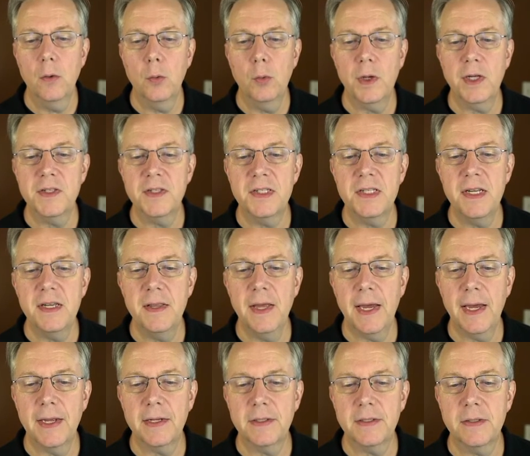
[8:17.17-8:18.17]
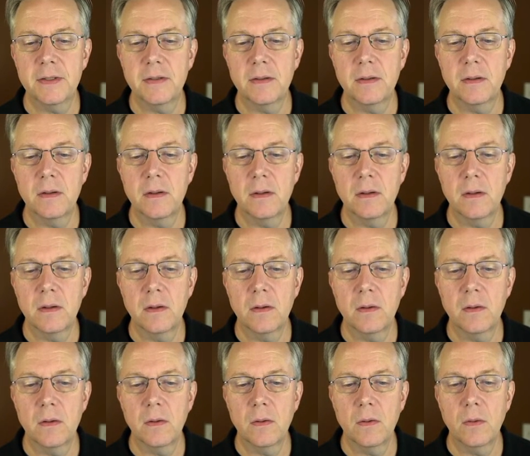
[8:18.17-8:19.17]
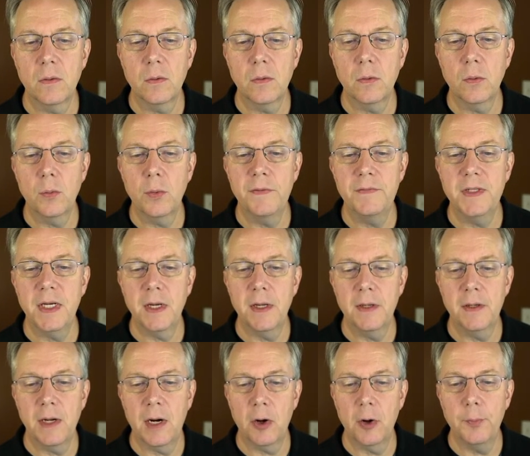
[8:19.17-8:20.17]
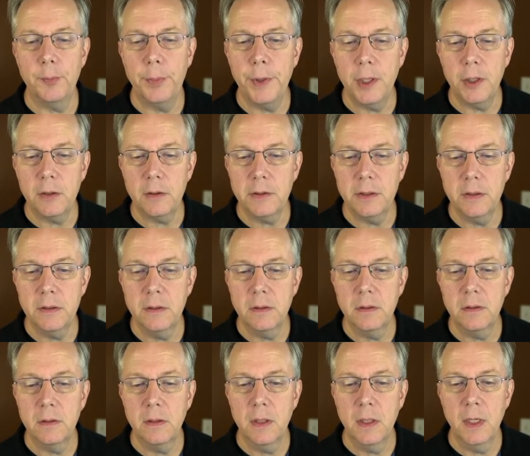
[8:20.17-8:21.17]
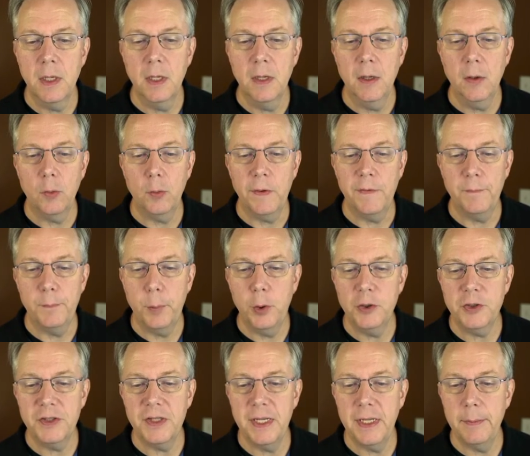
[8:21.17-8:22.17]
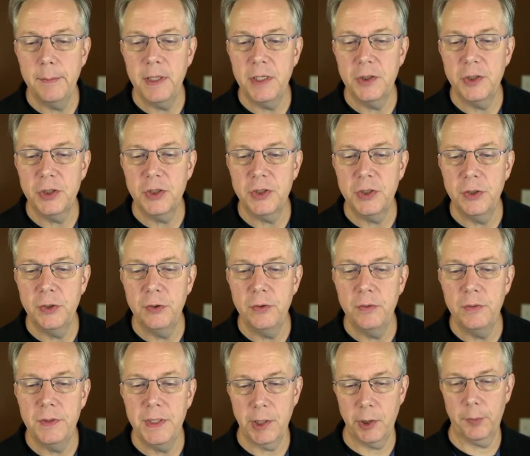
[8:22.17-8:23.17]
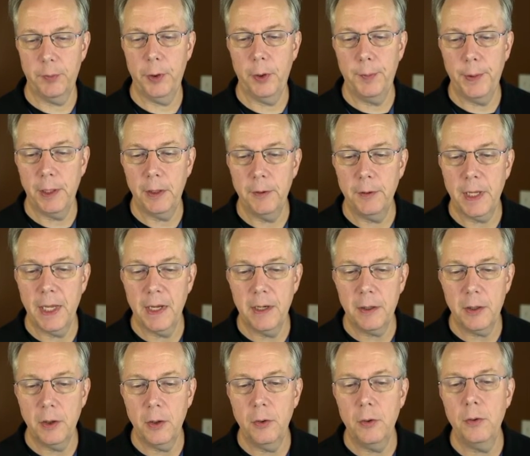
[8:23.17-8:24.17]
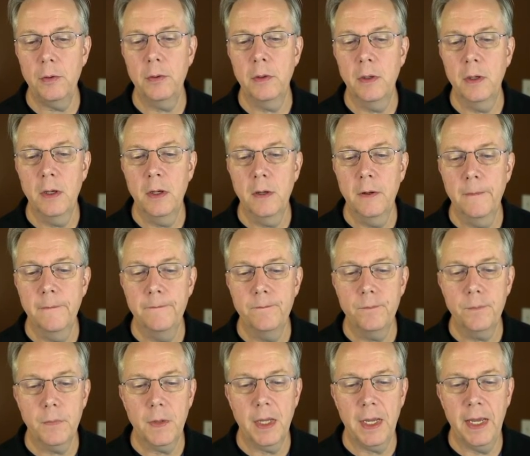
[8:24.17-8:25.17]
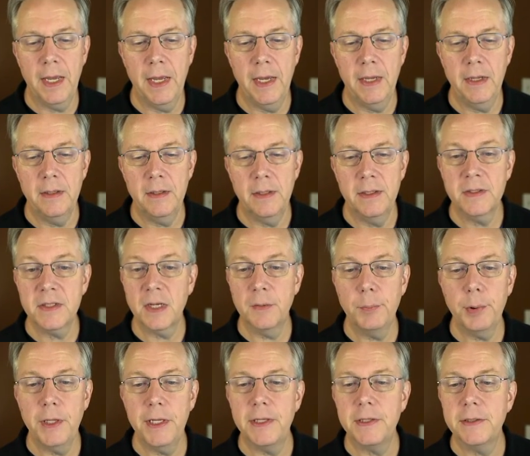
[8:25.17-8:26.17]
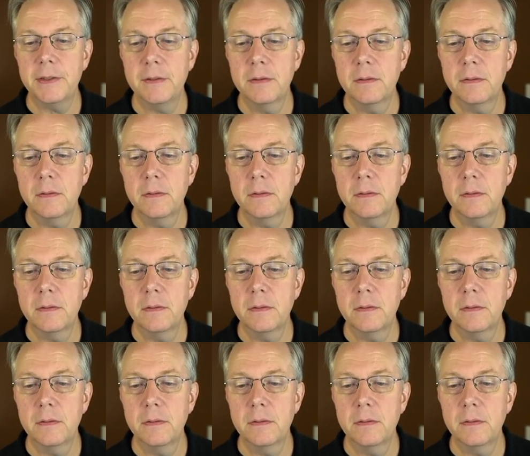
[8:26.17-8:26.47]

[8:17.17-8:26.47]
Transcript: We can see that we've done our build. We've pushed the image to Darin Pope hello Kaniko, and it's complete.